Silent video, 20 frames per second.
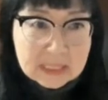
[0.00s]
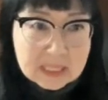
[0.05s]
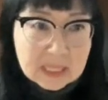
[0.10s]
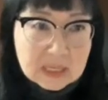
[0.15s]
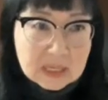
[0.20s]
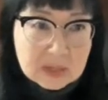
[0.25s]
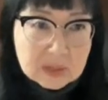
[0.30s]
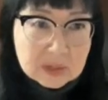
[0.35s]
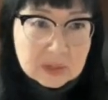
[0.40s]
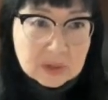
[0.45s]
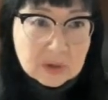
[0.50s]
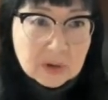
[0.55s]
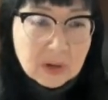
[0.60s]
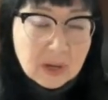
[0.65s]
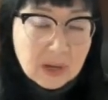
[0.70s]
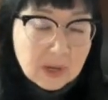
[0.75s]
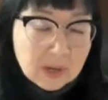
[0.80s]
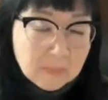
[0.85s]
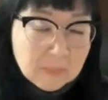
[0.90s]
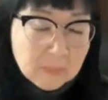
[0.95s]
here
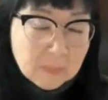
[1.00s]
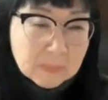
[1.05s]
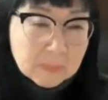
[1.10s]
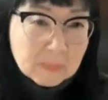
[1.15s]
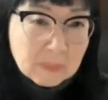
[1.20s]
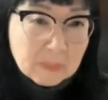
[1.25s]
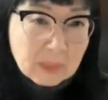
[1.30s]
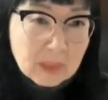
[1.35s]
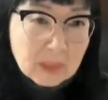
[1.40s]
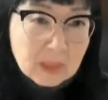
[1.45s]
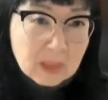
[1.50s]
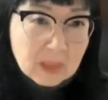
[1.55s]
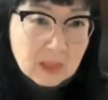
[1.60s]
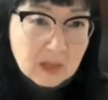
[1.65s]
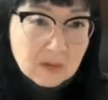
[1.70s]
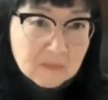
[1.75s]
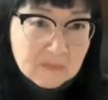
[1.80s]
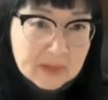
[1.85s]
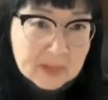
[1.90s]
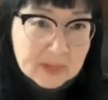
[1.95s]

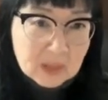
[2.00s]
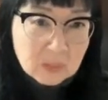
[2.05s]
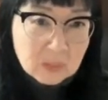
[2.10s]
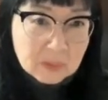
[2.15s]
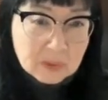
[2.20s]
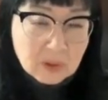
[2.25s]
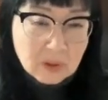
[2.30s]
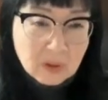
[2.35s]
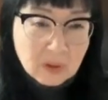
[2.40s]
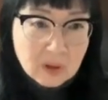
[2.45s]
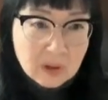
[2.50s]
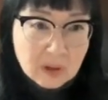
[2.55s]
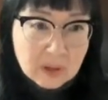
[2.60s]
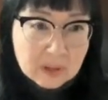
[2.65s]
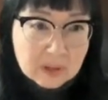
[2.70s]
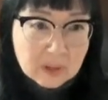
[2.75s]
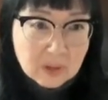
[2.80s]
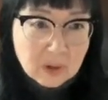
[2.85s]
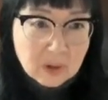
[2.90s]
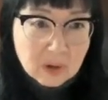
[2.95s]
available
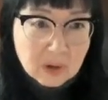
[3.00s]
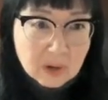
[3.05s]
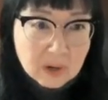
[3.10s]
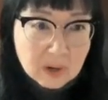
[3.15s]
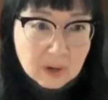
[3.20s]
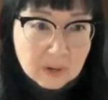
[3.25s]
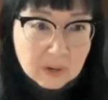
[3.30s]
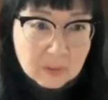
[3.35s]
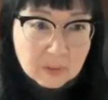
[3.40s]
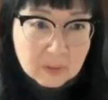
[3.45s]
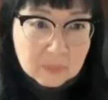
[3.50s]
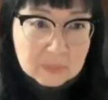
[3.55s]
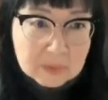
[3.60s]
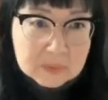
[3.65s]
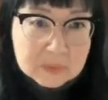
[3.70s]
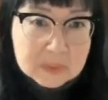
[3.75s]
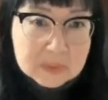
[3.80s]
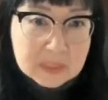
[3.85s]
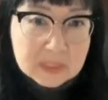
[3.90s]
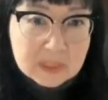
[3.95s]
on our
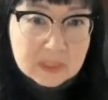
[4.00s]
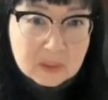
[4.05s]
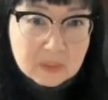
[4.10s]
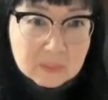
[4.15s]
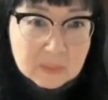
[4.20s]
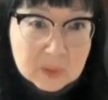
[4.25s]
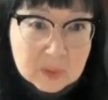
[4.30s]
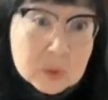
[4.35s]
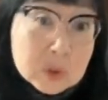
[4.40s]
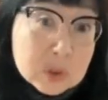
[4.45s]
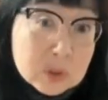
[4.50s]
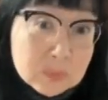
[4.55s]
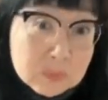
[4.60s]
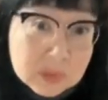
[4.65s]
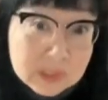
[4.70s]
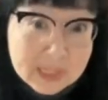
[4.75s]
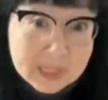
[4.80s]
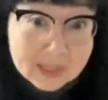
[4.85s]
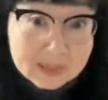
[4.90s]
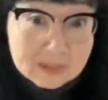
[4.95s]
museum YouTube
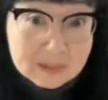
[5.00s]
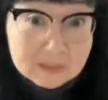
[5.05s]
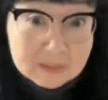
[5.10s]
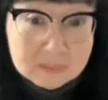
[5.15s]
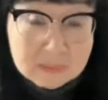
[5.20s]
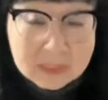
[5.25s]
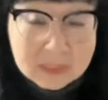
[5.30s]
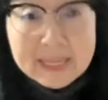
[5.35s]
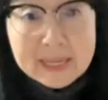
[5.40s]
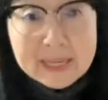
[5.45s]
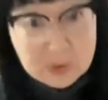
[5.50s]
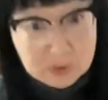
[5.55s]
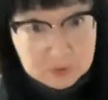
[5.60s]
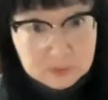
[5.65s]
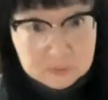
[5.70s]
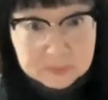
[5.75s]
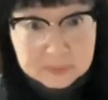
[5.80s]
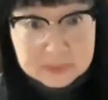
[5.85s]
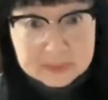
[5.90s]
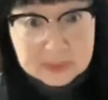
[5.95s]
channel later.
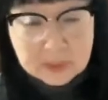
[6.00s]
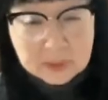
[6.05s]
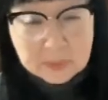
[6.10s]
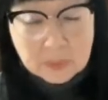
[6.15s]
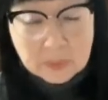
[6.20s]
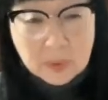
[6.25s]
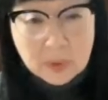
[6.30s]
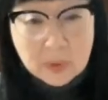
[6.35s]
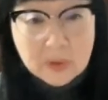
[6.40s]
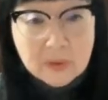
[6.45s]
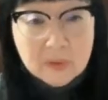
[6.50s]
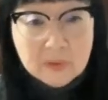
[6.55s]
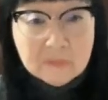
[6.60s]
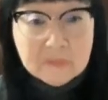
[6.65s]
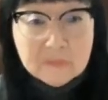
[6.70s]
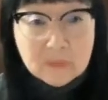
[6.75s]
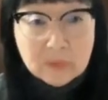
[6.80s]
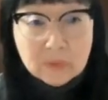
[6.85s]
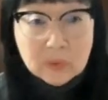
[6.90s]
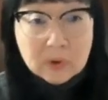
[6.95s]
So
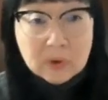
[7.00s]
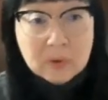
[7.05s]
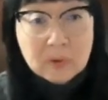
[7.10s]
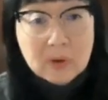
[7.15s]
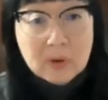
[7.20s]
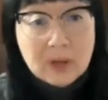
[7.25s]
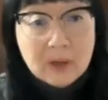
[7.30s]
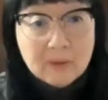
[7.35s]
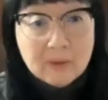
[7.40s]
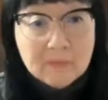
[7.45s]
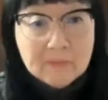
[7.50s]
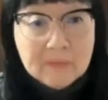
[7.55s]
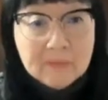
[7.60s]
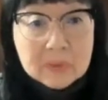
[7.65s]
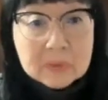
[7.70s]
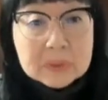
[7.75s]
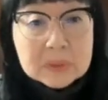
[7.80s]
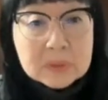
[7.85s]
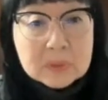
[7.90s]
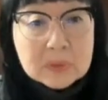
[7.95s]
for
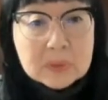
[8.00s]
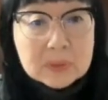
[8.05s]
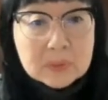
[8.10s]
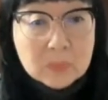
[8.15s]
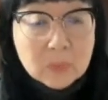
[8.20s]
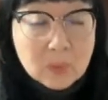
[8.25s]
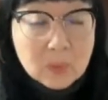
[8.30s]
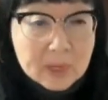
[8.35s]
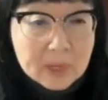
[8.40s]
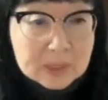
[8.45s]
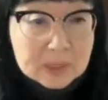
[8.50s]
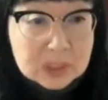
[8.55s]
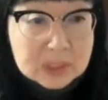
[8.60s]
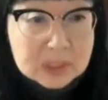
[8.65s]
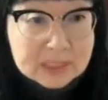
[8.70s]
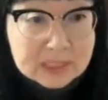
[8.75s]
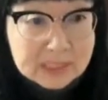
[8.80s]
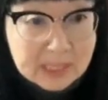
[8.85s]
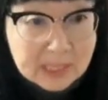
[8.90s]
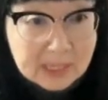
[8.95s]
folks who couldn't watch
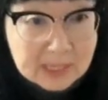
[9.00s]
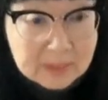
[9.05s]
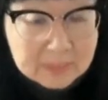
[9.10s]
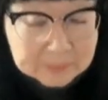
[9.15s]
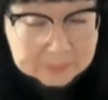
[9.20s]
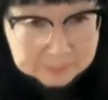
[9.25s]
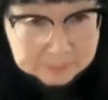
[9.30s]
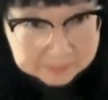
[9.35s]
today,